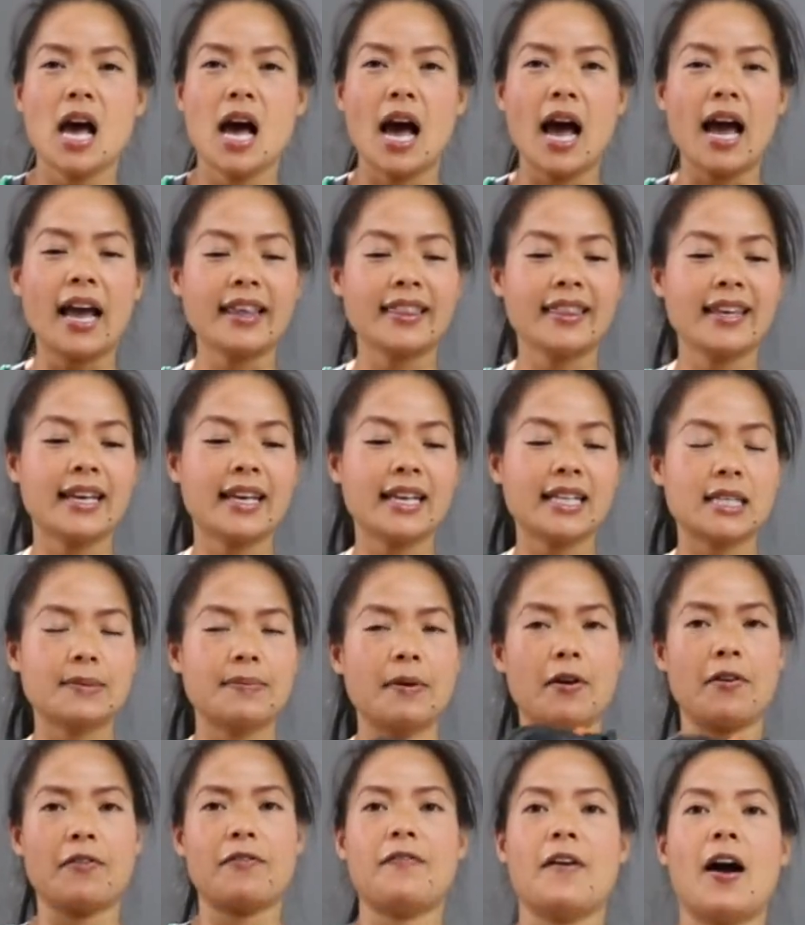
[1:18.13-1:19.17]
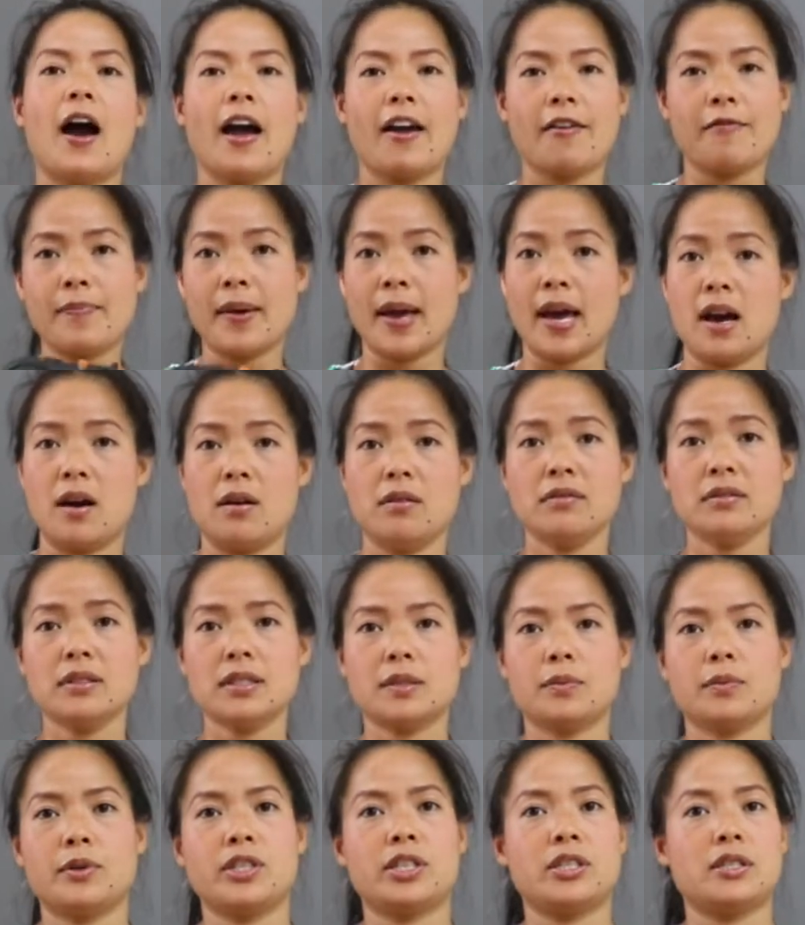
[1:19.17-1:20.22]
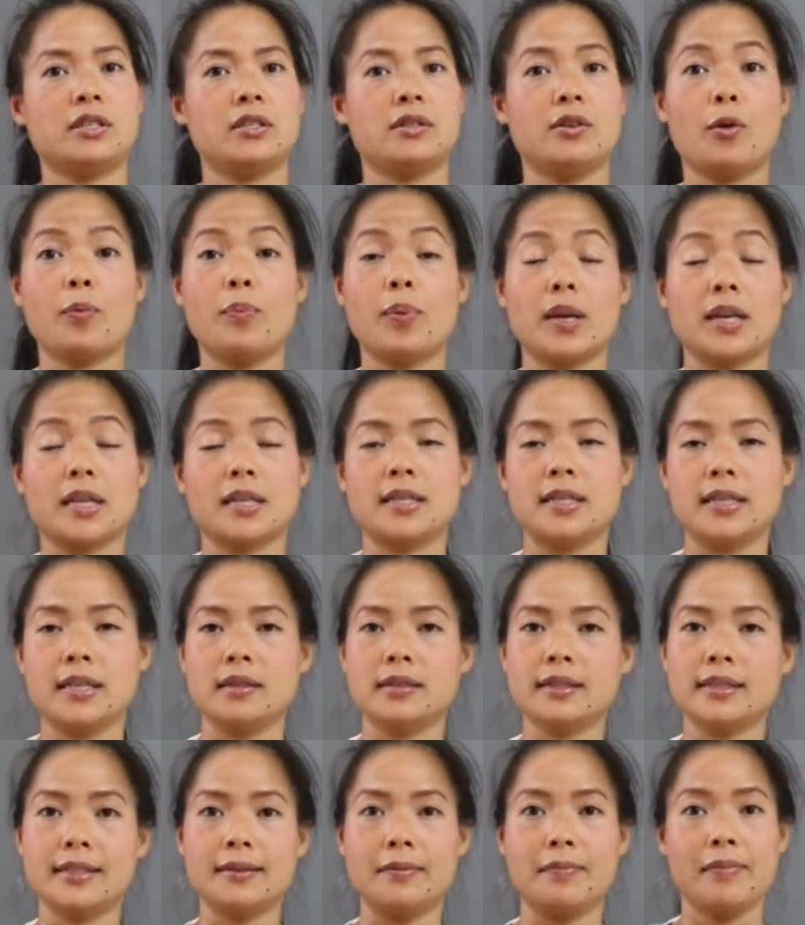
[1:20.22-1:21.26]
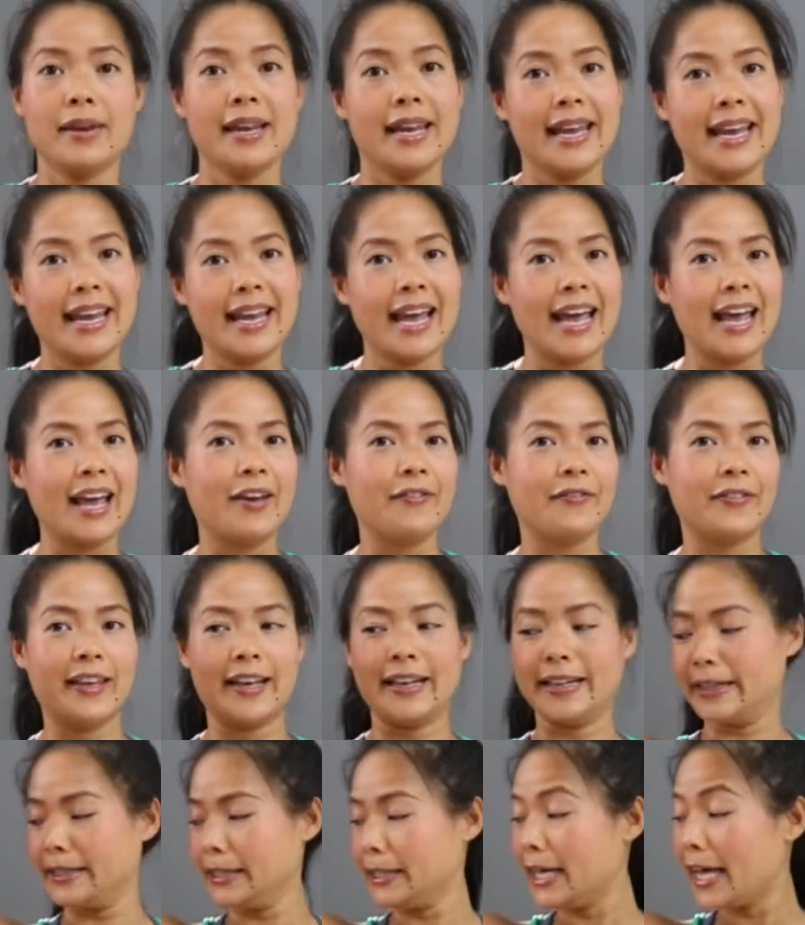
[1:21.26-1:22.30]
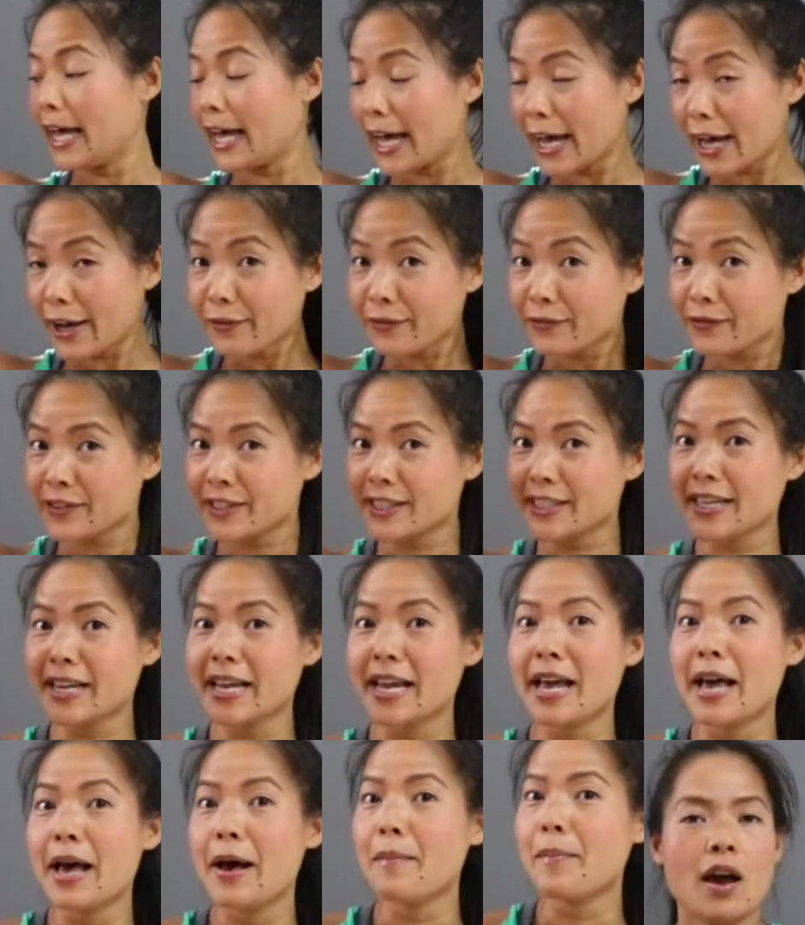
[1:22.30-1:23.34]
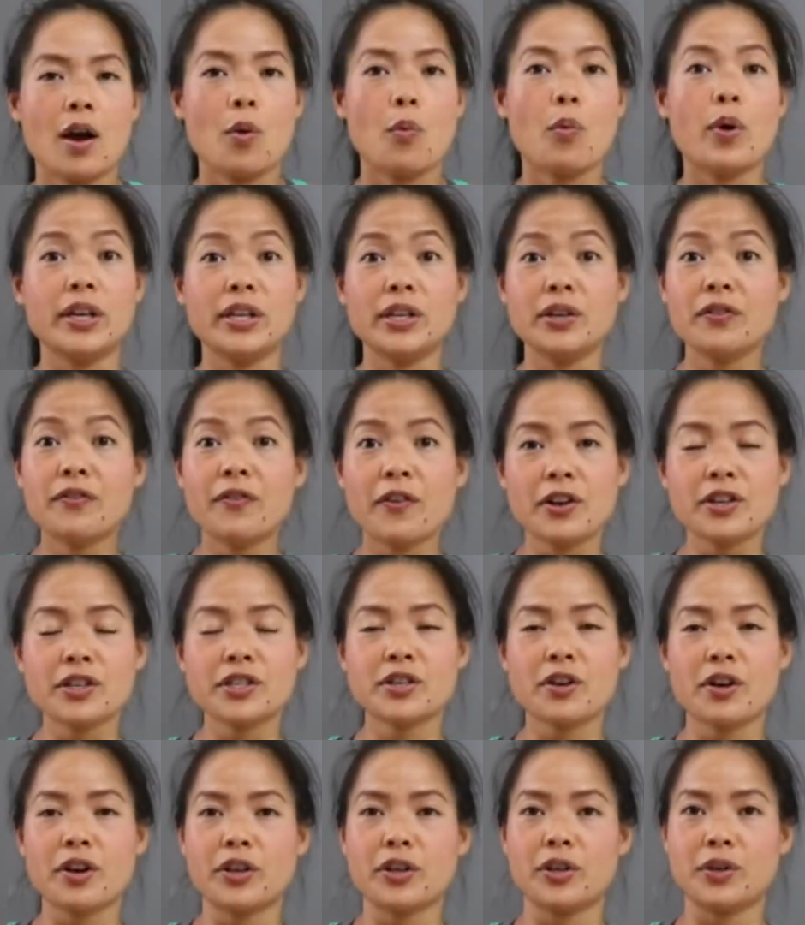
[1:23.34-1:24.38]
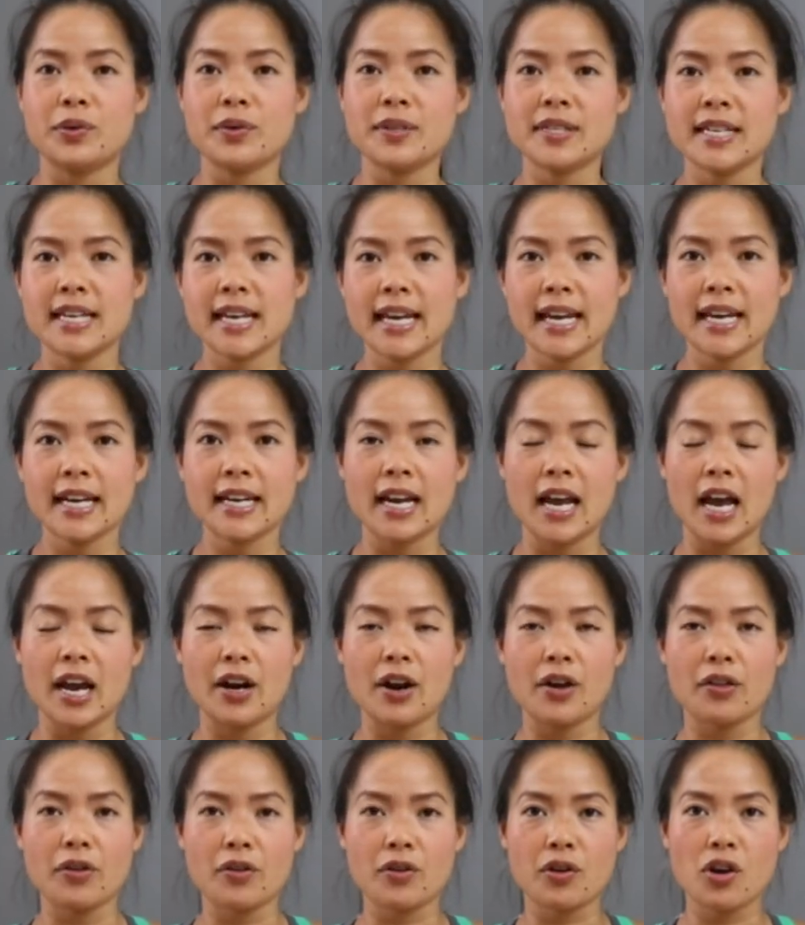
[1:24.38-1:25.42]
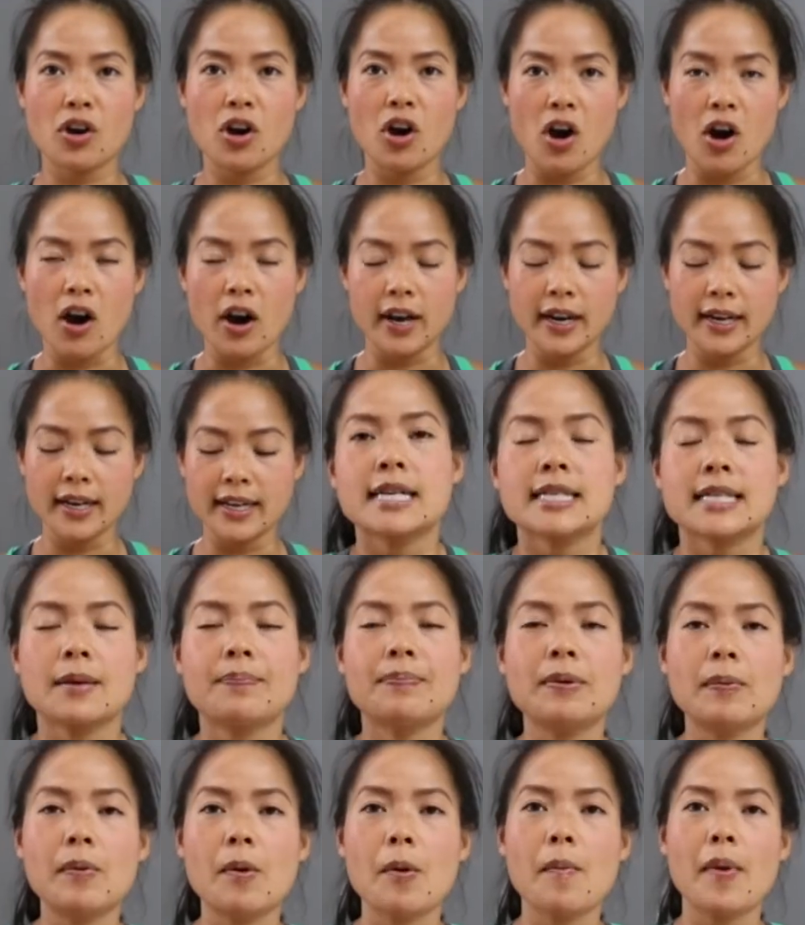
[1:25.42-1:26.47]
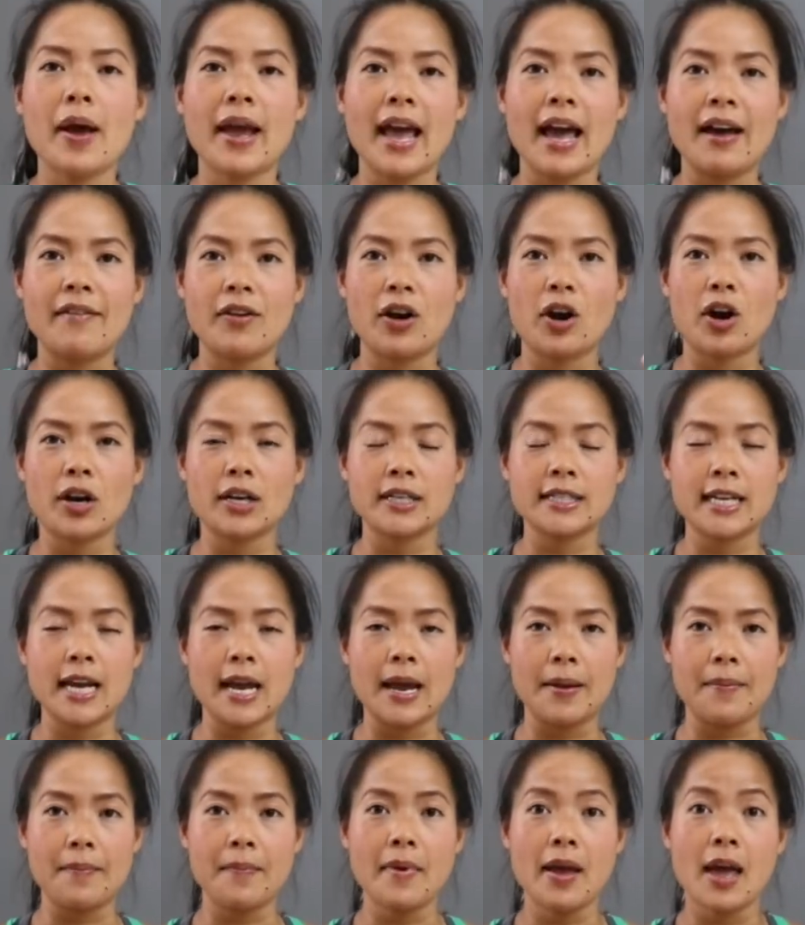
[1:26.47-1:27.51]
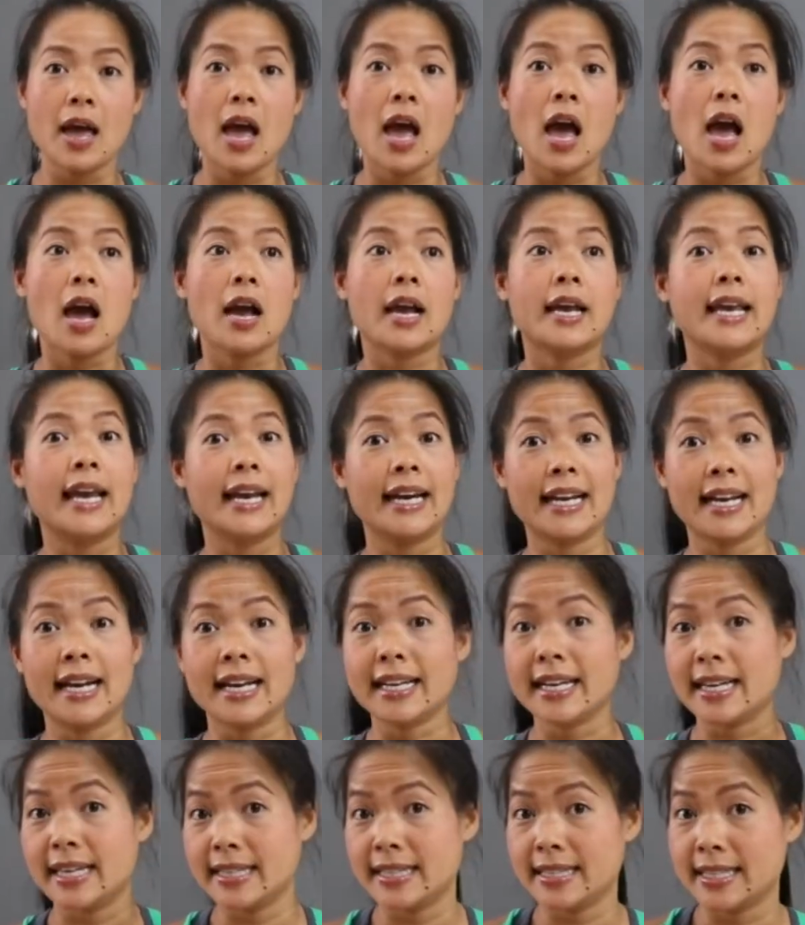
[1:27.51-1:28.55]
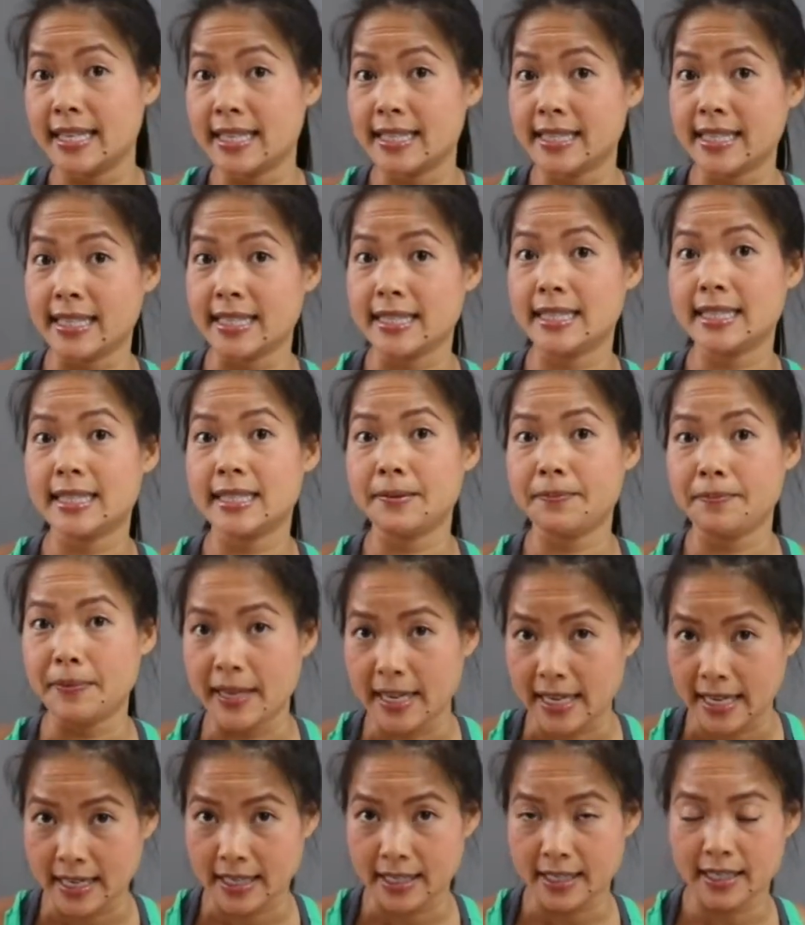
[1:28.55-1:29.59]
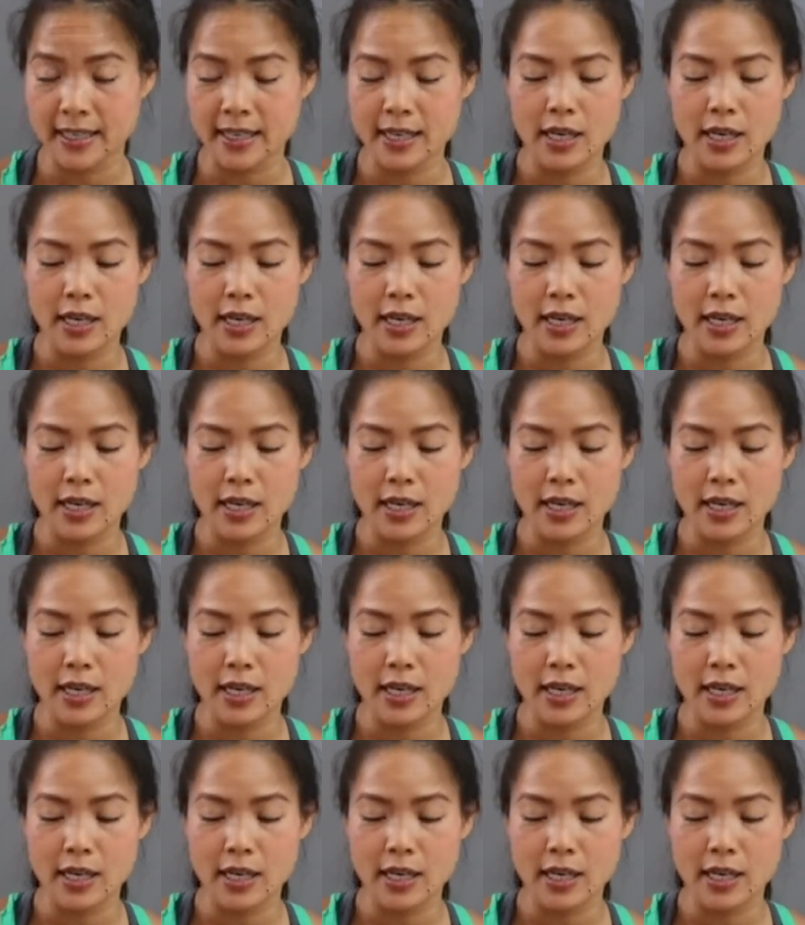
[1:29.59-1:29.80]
I think it's about 5 pounds, which is no big deal to me if you lift. When you first start using it, another con, some people might have a hard time getting a consistent speed.